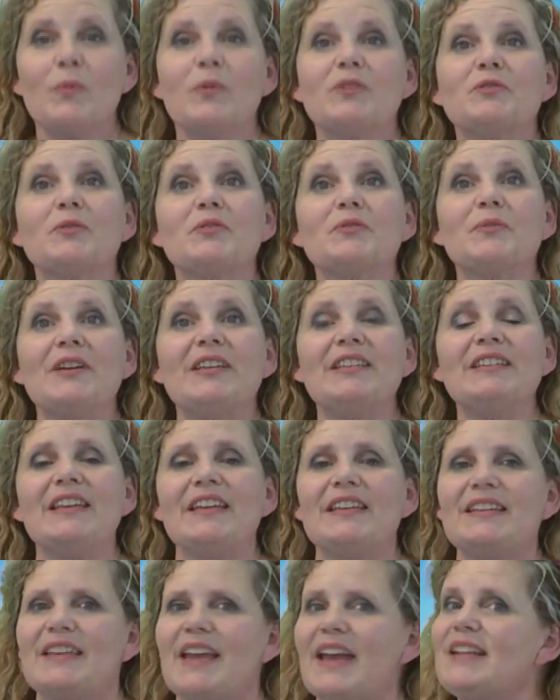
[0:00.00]
which was written
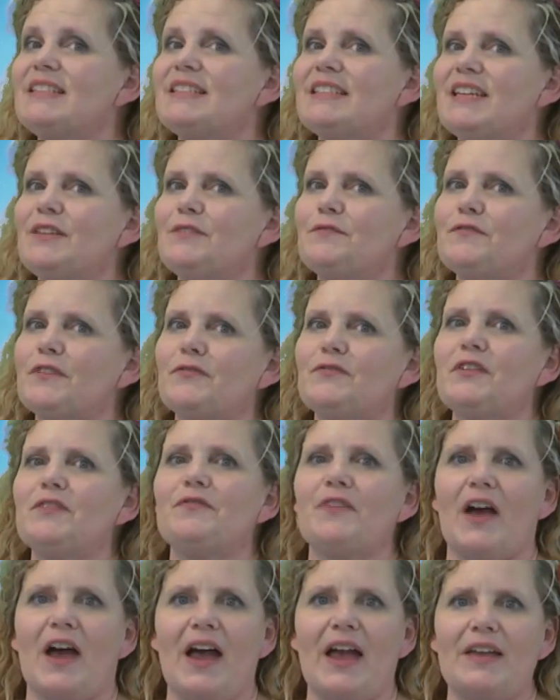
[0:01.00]
in
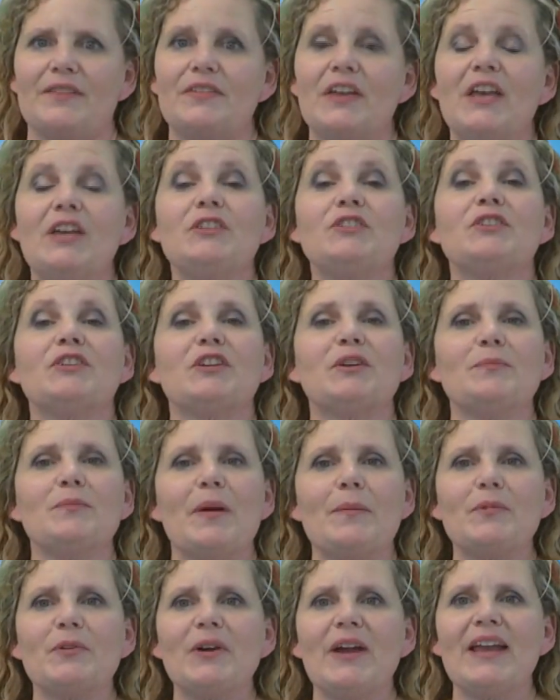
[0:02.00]
1955 to
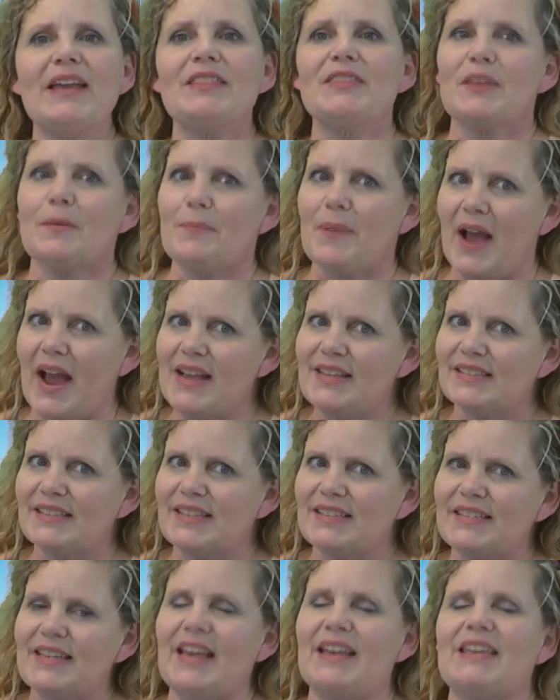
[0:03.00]
commemorate the
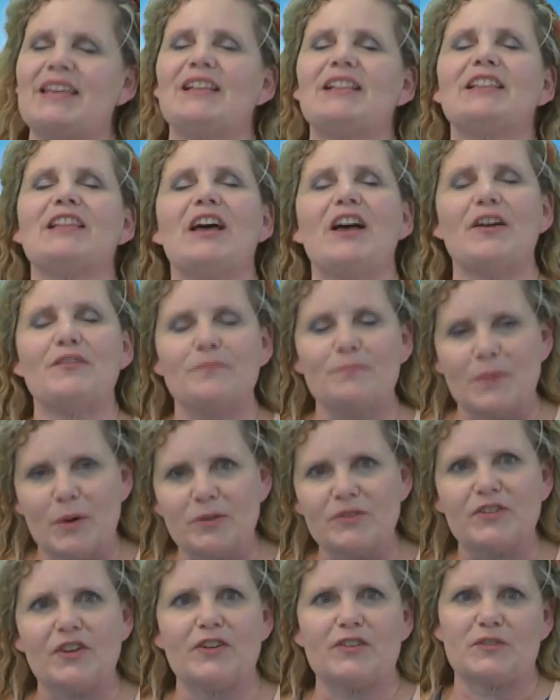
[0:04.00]
bicentennial of
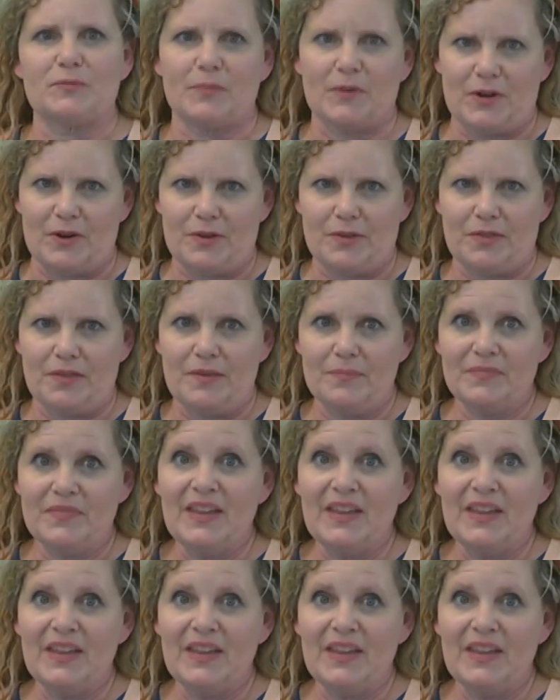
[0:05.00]
Mozart's birth.